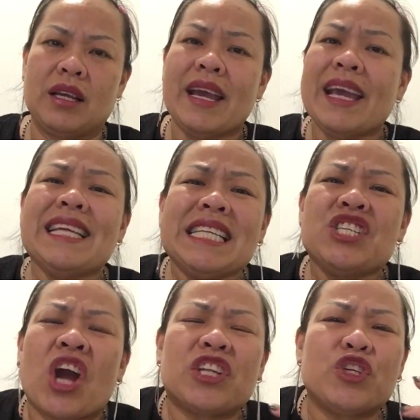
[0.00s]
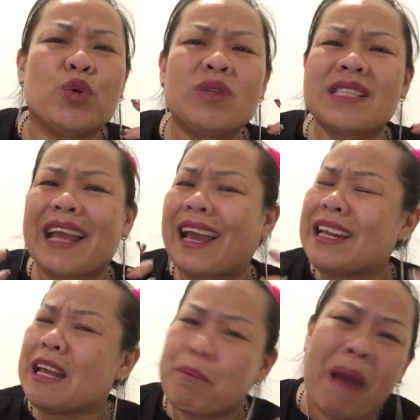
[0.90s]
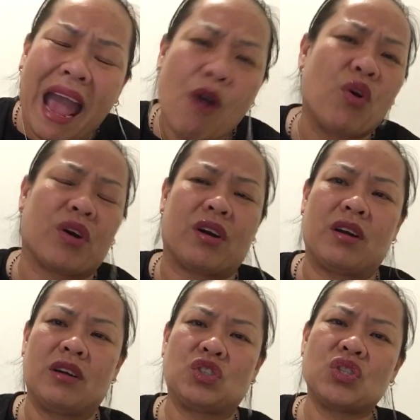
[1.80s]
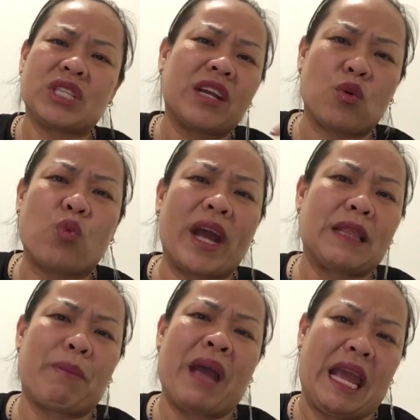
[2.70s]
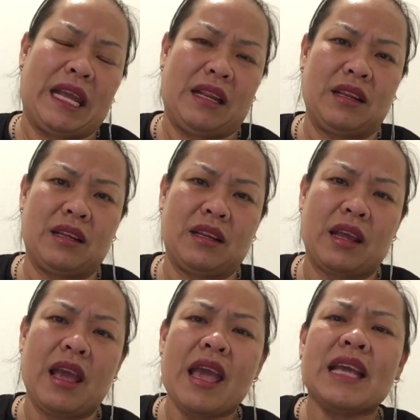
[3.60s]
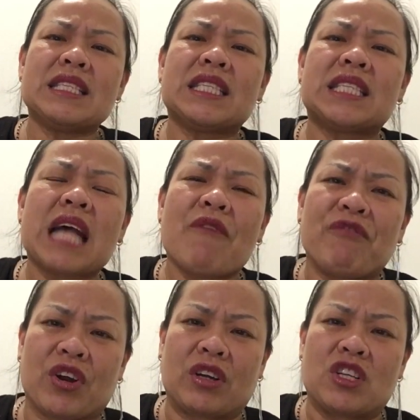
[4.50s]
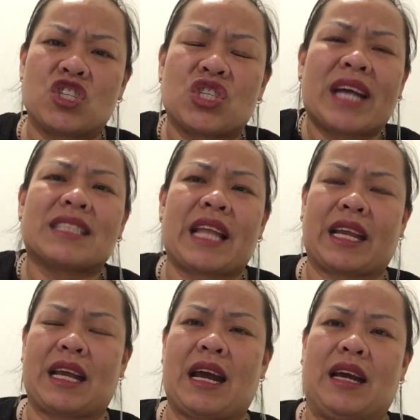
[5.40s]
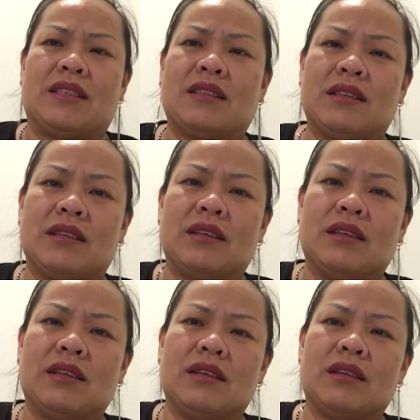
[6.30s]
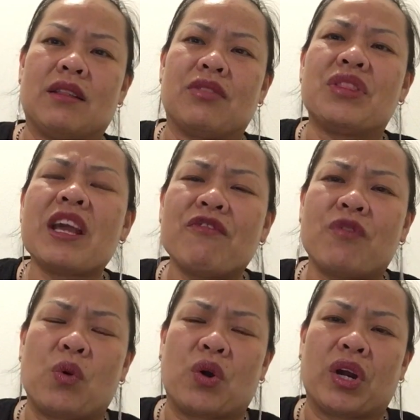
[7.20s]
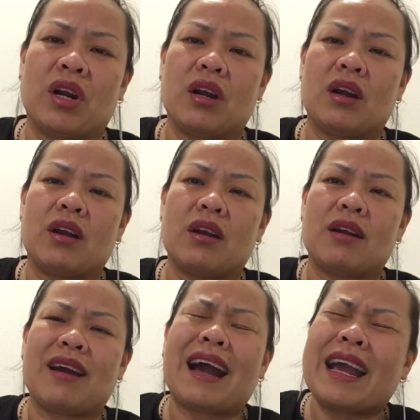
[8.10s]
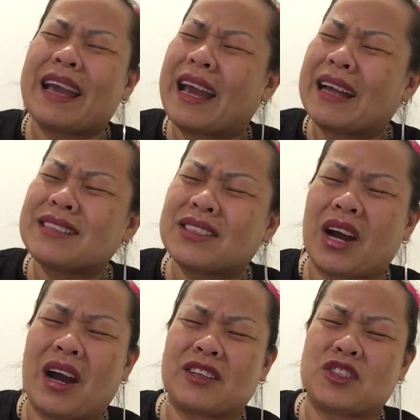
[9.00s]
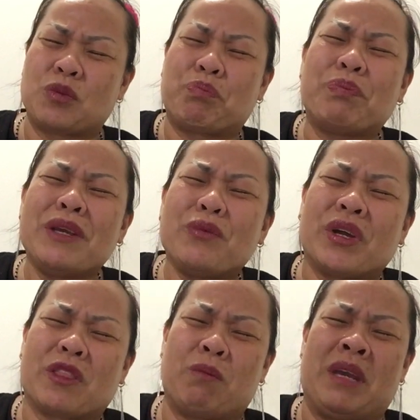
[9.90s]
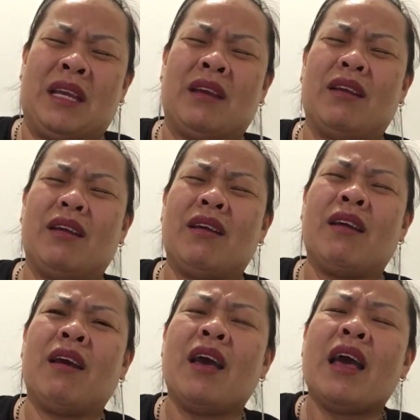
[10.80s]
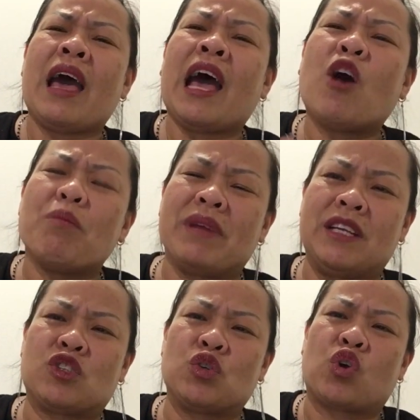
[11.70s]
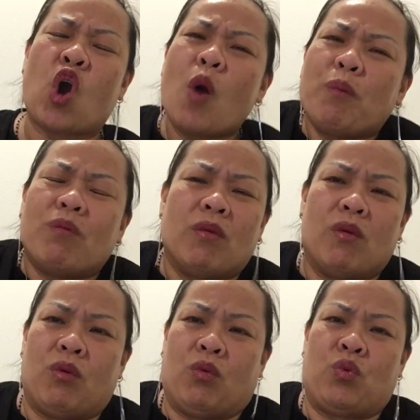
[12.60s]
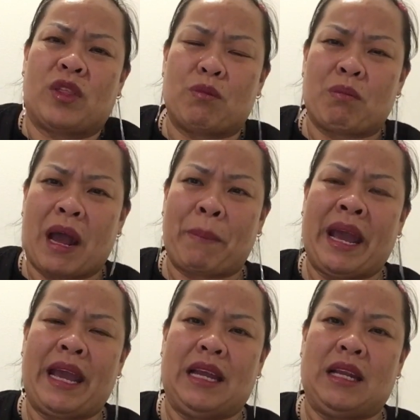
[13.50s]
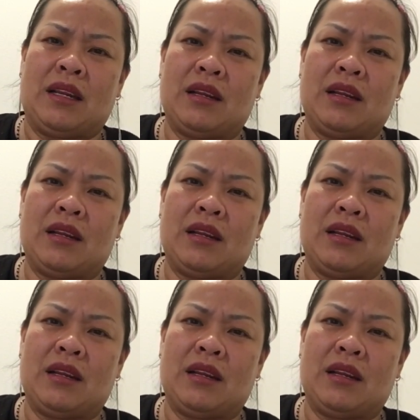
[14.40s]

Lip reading: He did not use any power to take away the pain. He suffered just like us. Therefore, I ask God to be with me. Help me to cope with my pain.